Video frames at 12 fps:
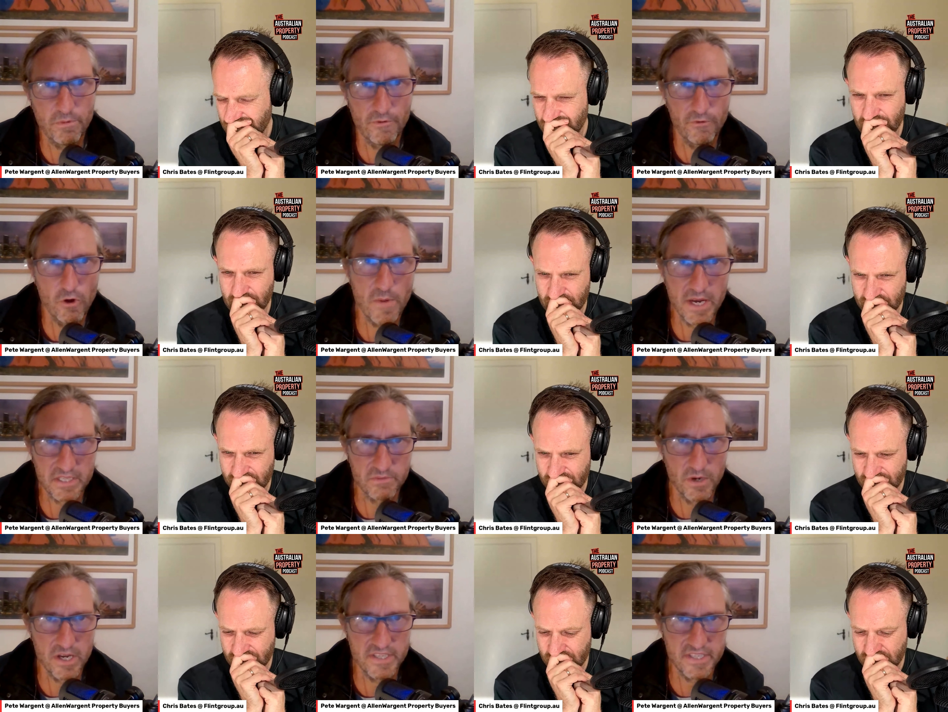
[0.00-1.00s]
Speaker 1: perform X,
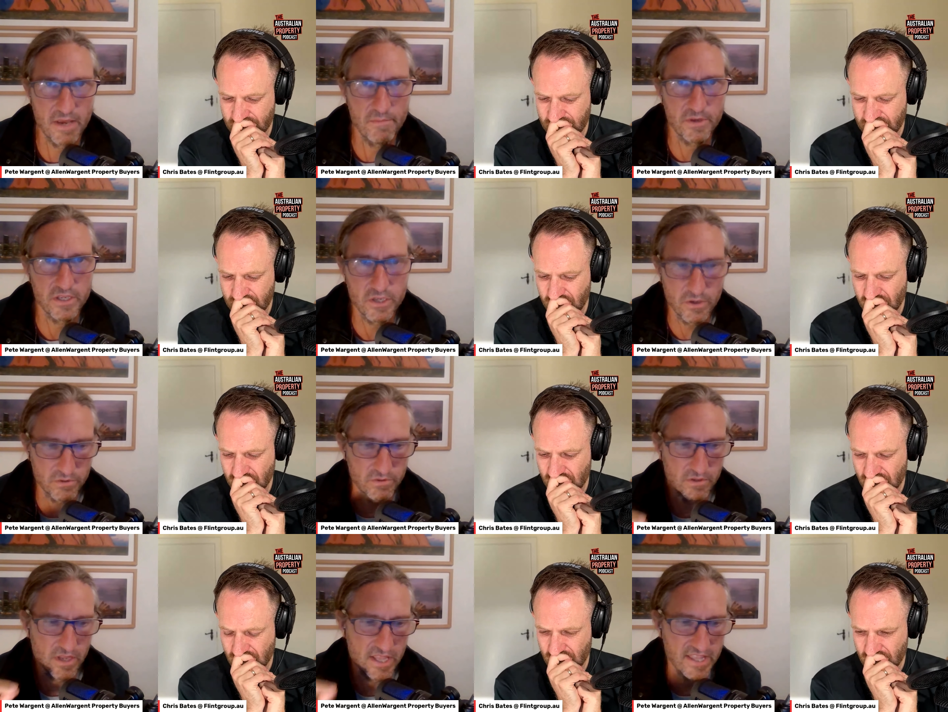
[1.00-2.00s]
Y, and Z, but you do
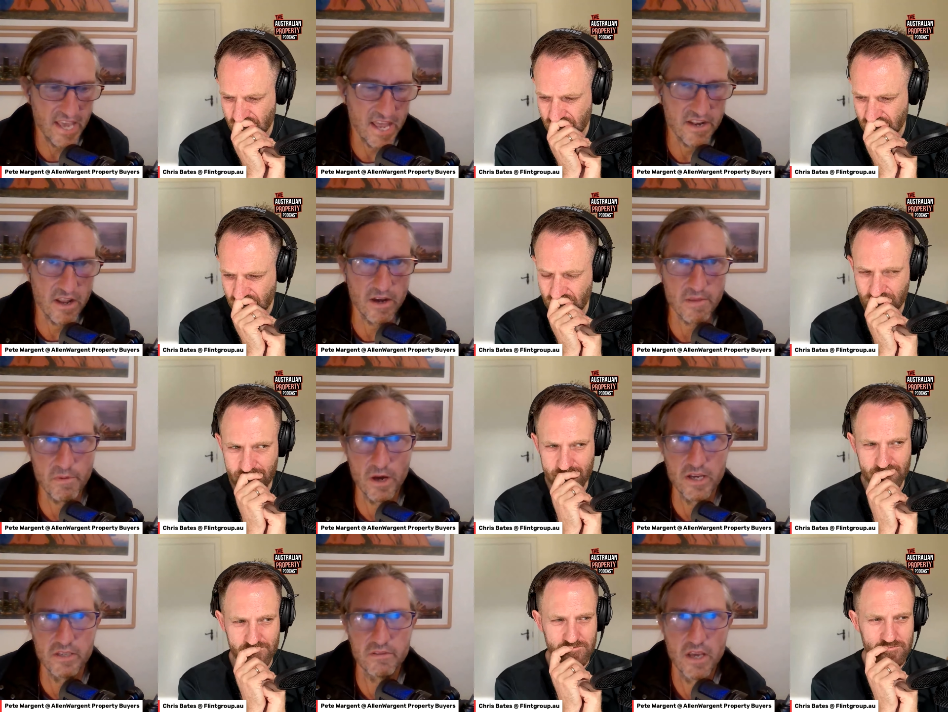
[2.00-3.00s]
in the end only
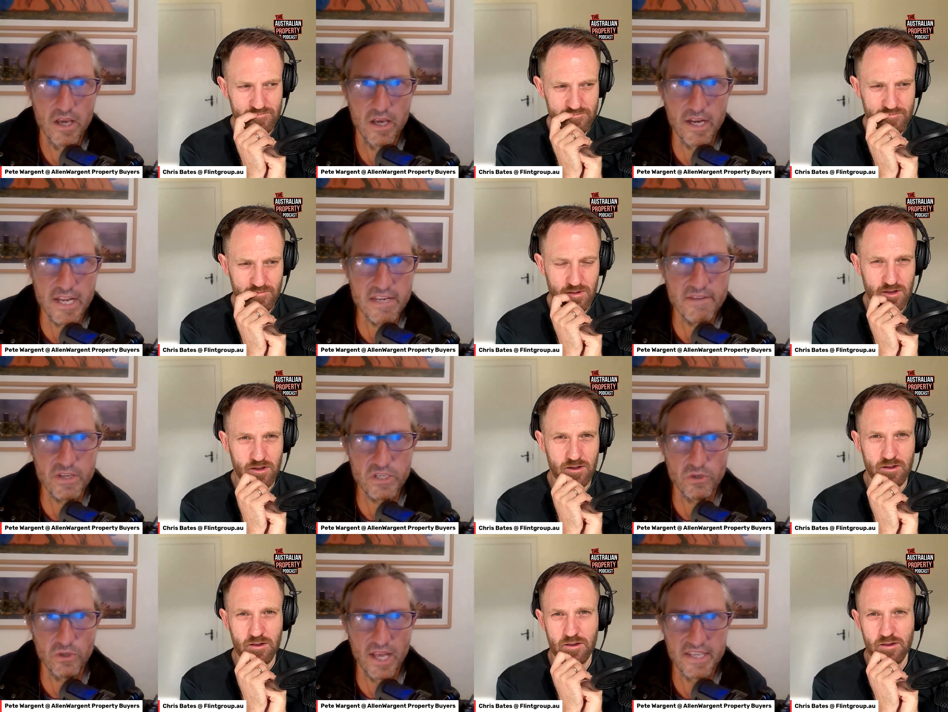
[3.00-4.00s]
buy an
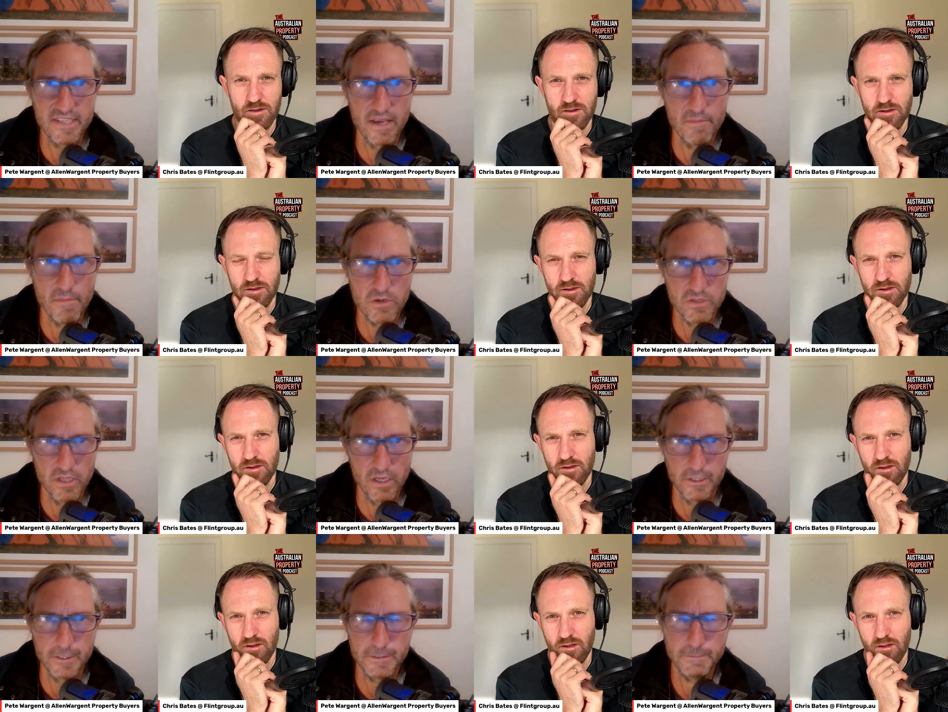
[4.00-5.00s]
individual asset most
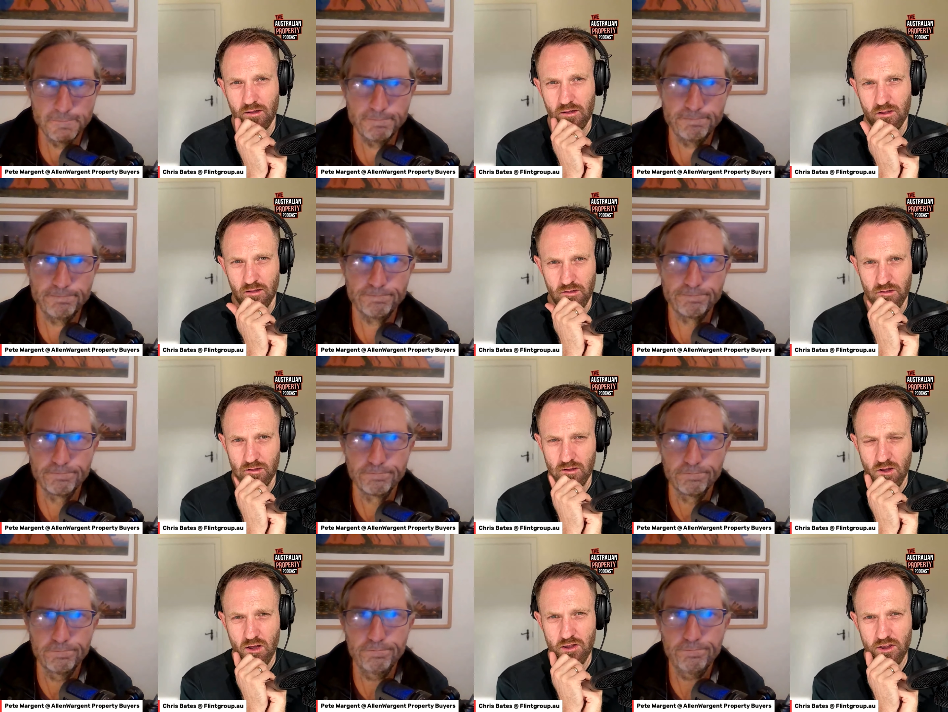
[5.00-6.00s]
likely.
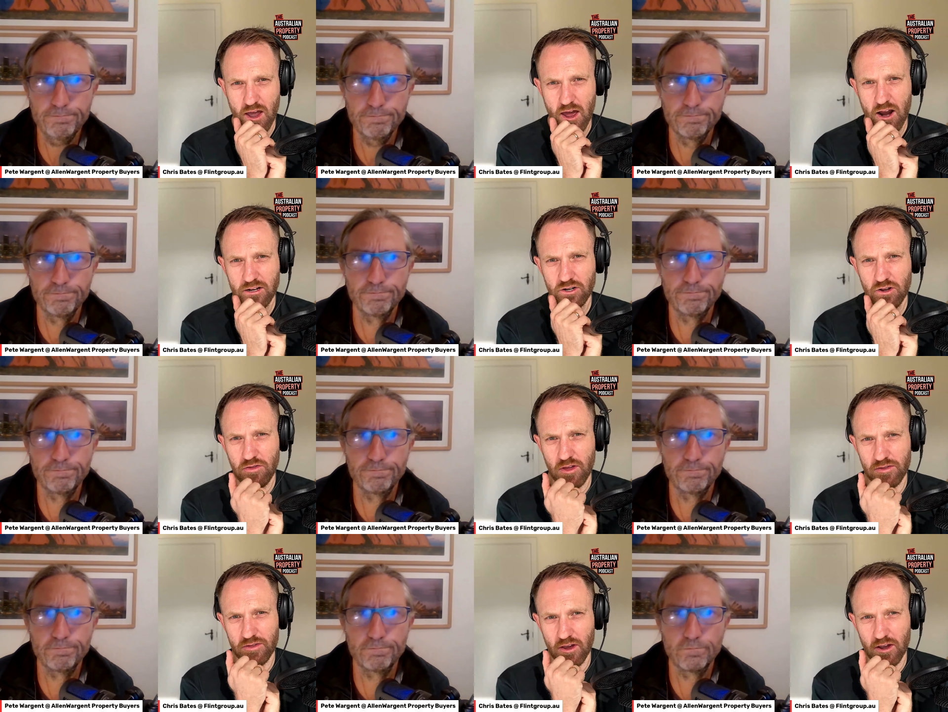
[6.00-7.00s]
Speaker 2: Yeah, and I do
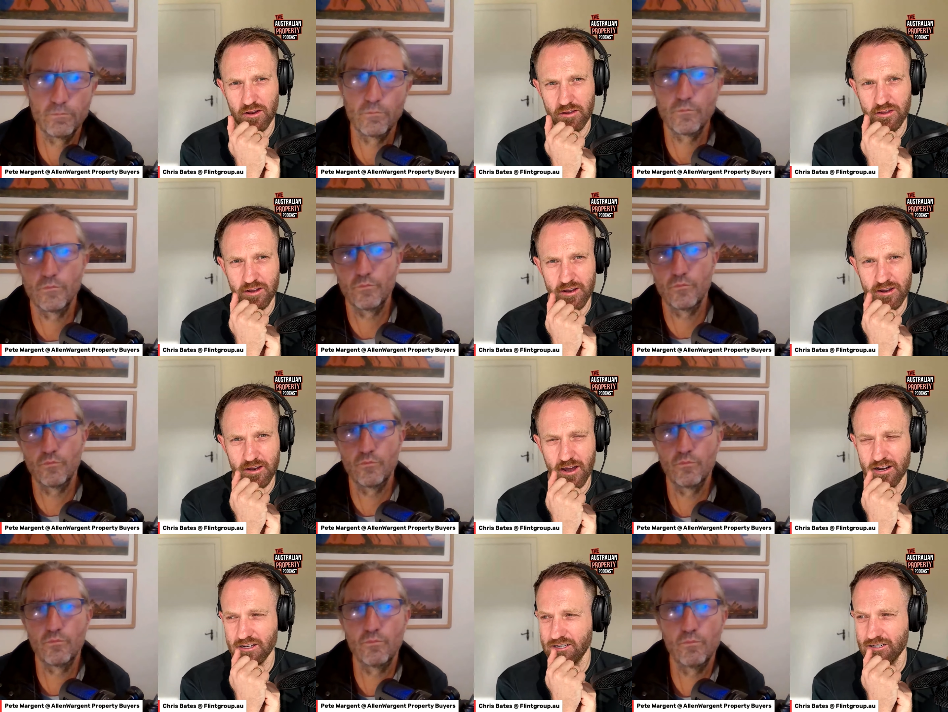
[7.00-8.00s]
think that the
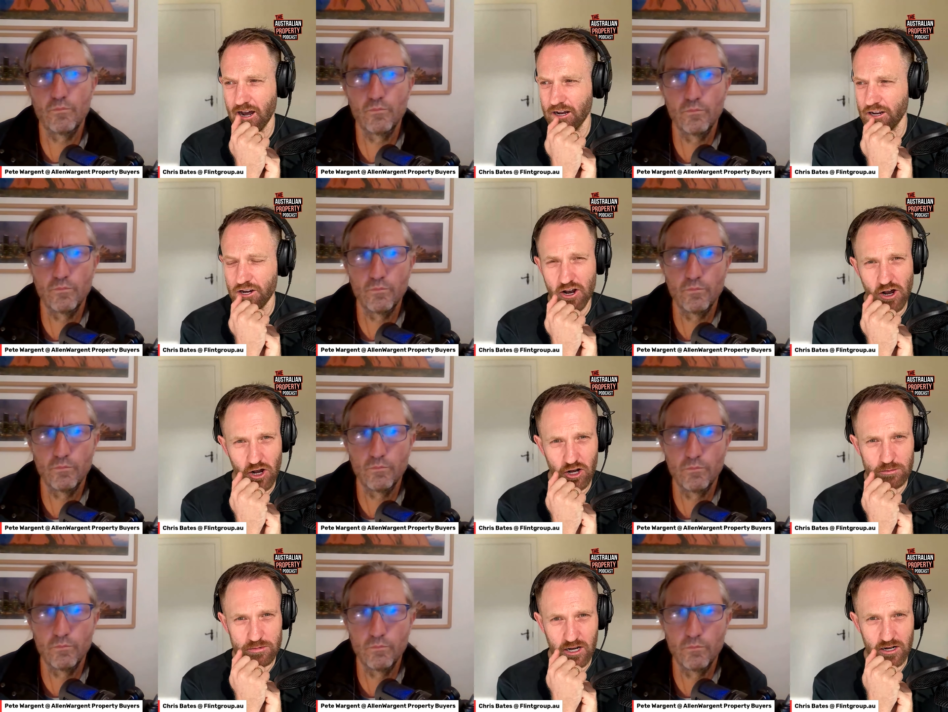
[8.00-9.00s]
getting stuck in your
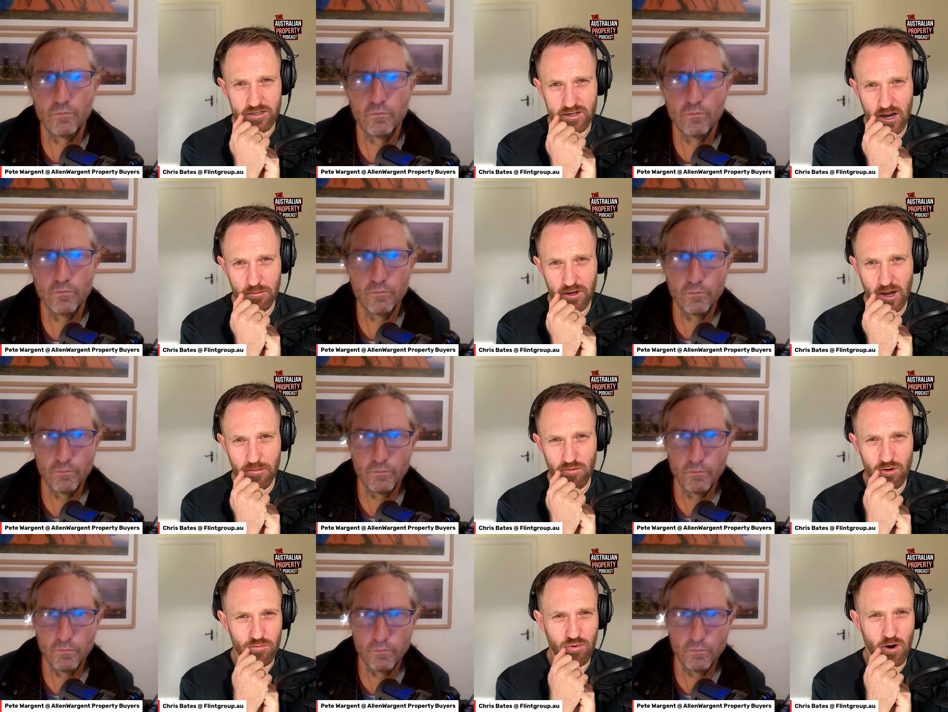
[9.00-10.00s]
home is going to start to become a
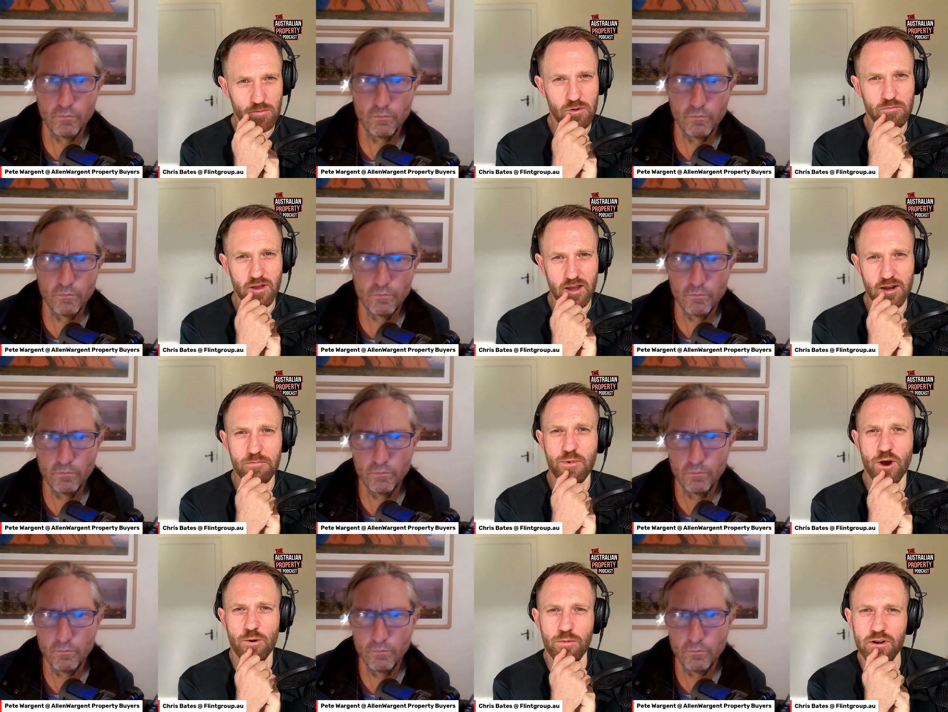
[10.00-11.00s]
real problem in
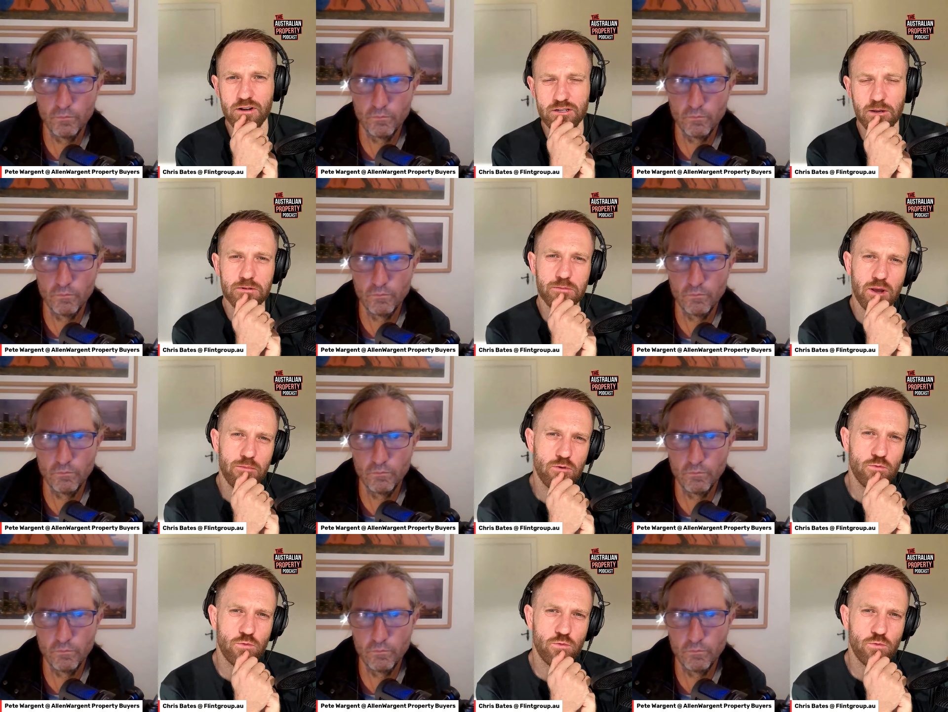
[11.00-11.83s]
Melbourne in terms of people